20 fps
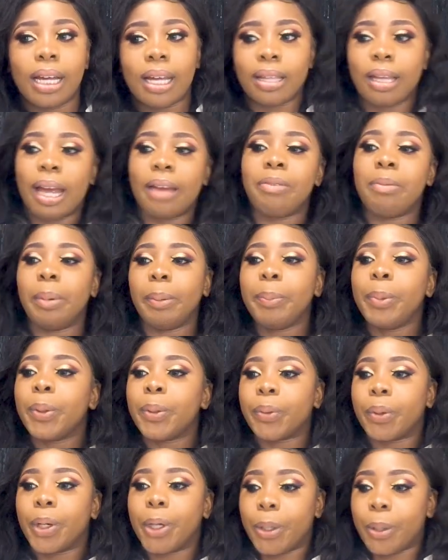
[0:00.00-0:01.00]
I remember
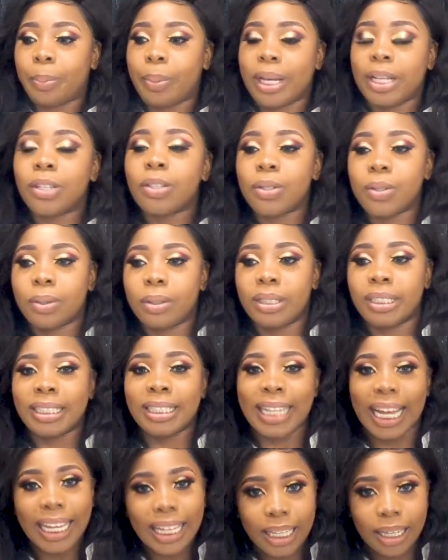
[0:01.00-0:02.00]
growing up, I used to
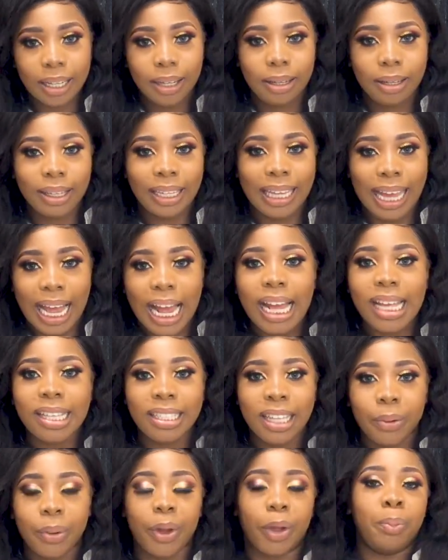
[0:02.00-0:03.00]
like
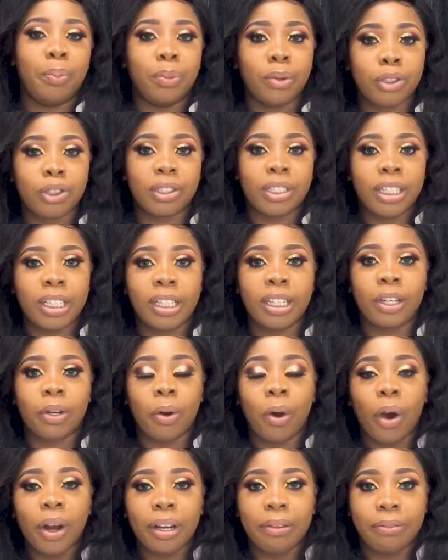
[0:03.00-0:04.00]
guys that were
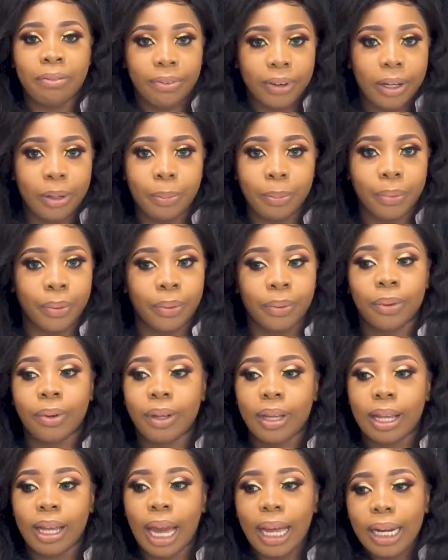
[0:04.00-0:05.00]
emotionally unavailable.
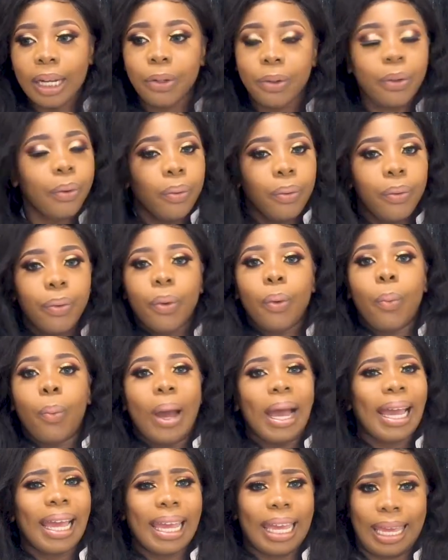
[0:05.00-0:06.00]
And I don't know
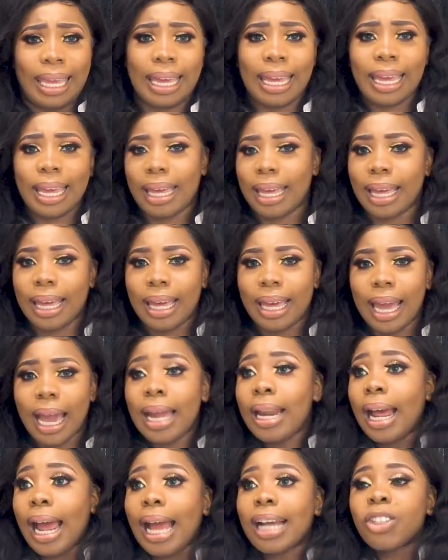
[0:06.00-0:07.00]
why.
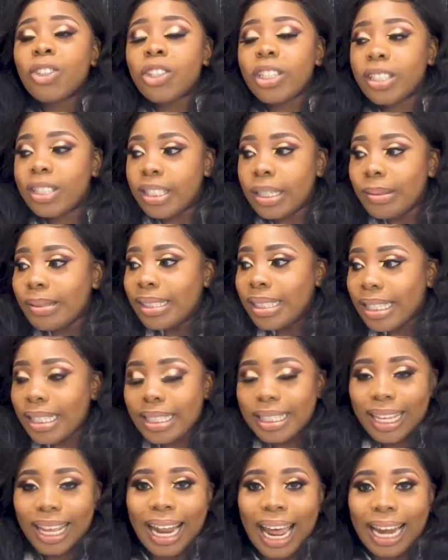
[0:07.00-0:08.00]
Till
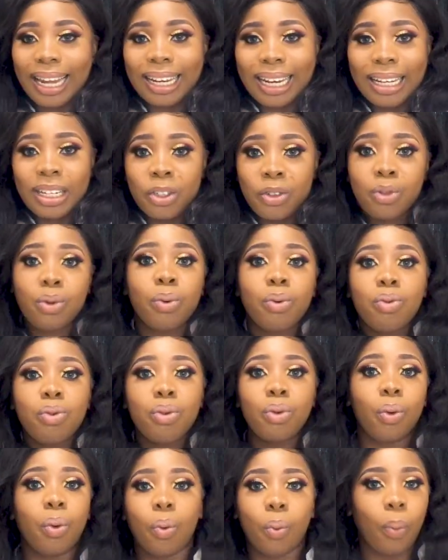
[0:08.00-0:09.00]
this day, I
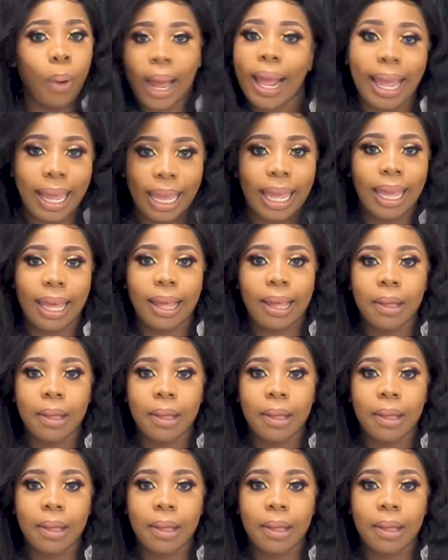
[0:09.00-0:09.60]
don't know why.